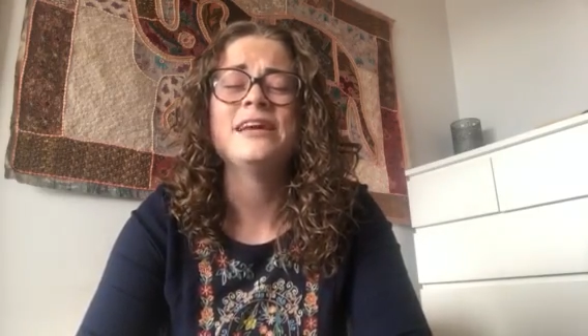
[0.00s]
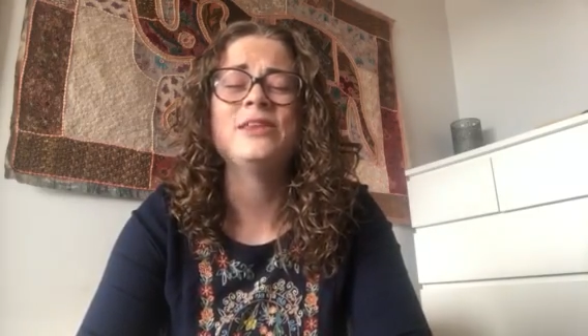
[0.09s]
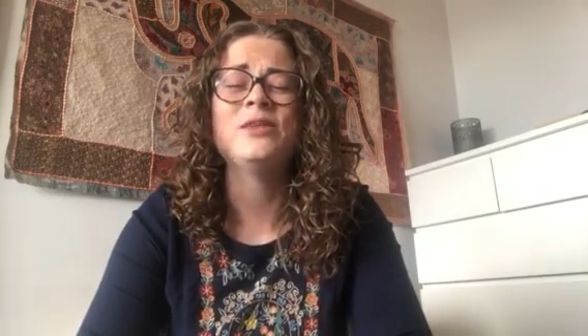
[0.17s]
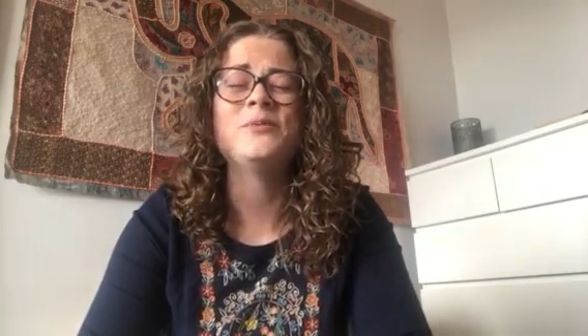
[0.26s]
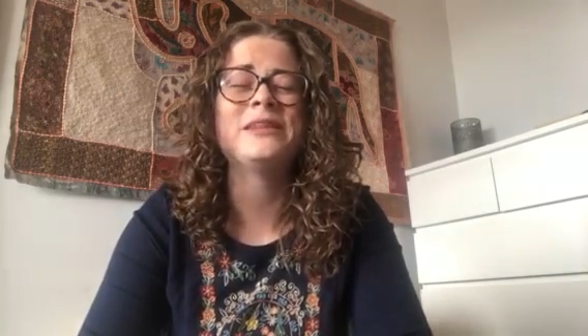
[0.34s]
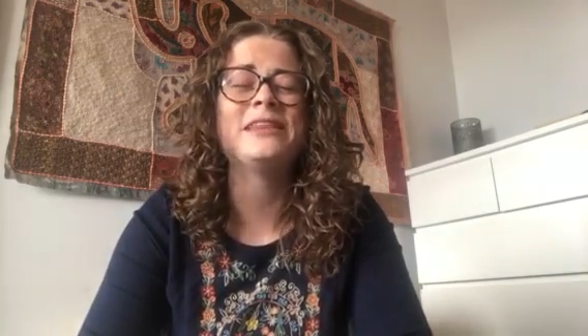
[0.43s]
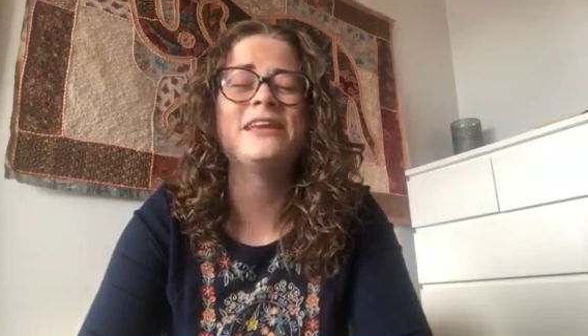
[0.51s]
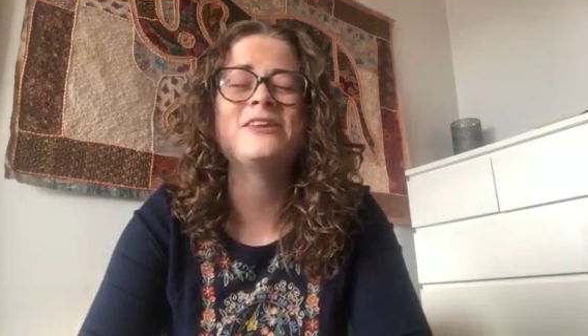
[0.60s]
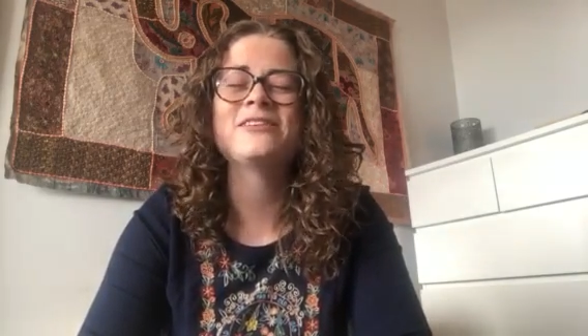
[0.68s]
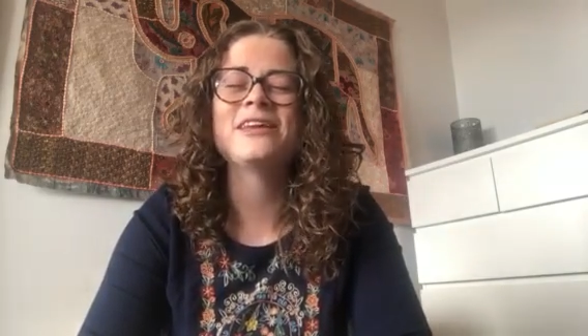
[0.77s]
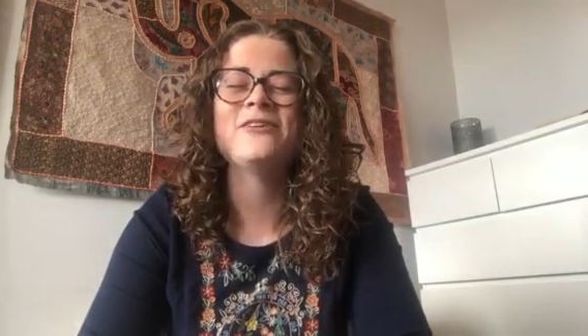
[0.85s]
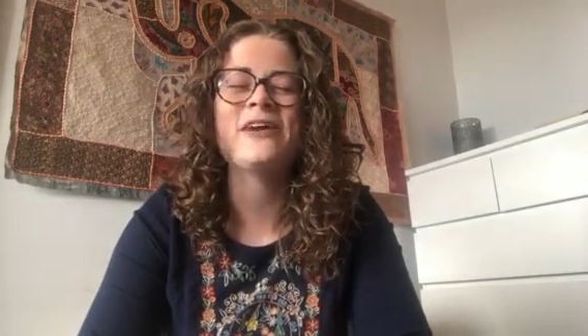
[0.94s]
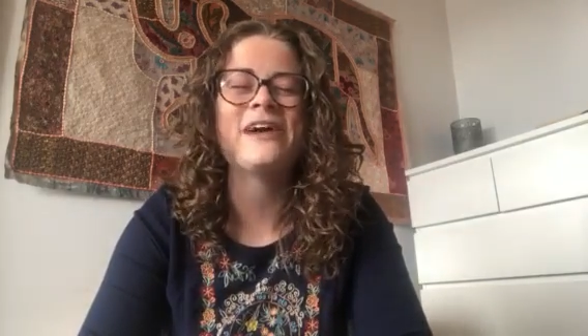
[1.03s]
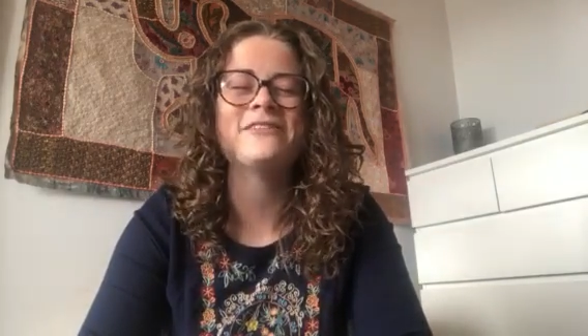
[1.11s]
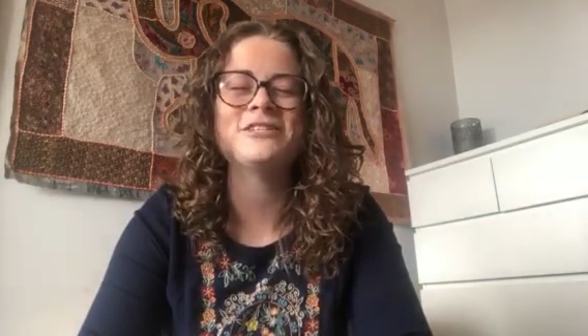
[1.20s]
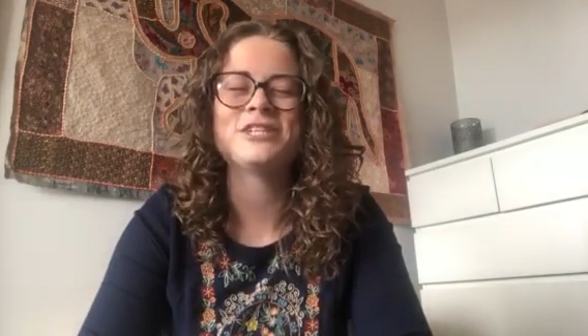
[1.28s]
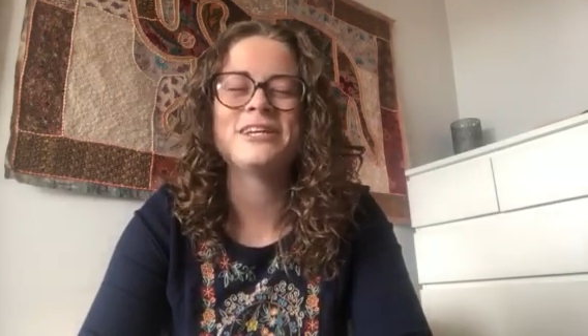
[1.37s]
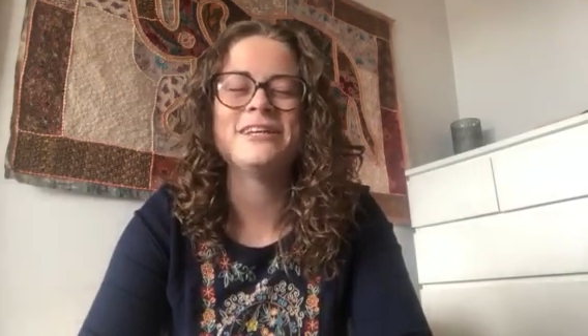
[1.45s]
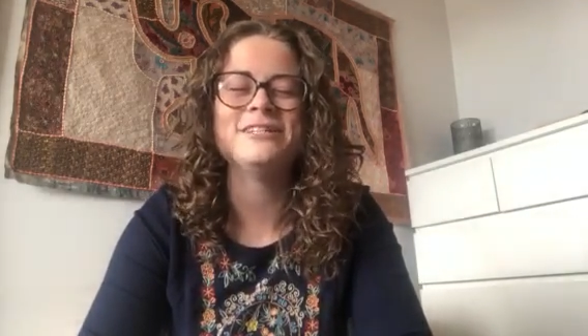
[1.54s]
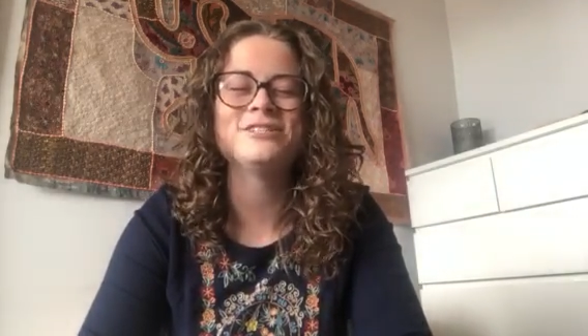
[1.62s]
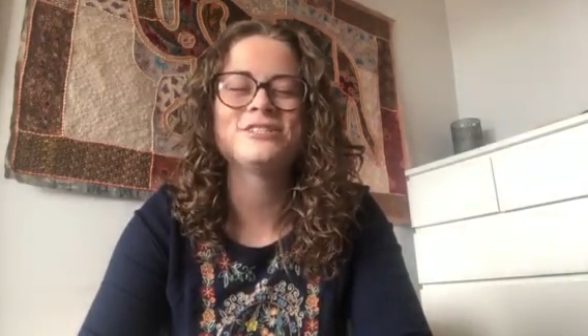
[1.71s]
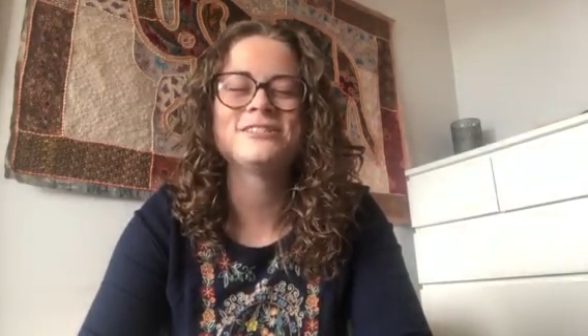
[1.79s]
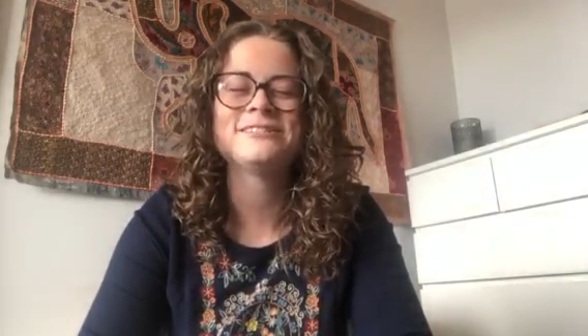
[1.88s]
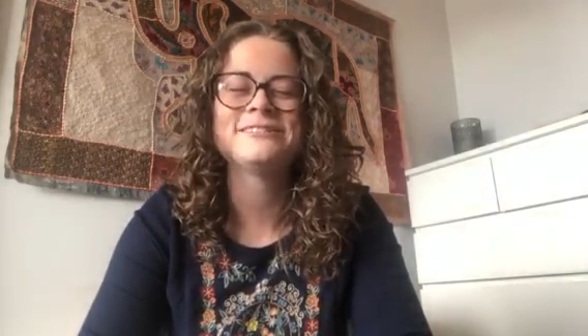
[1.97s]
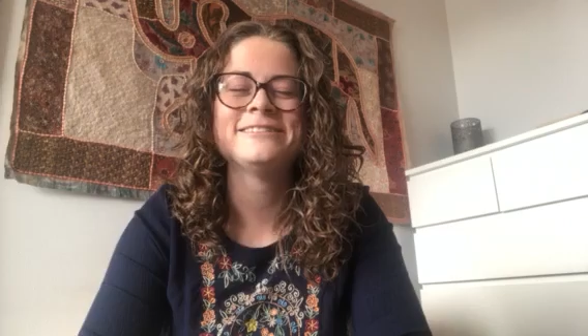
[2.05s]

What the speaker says: and that we thank you that you haven't changed.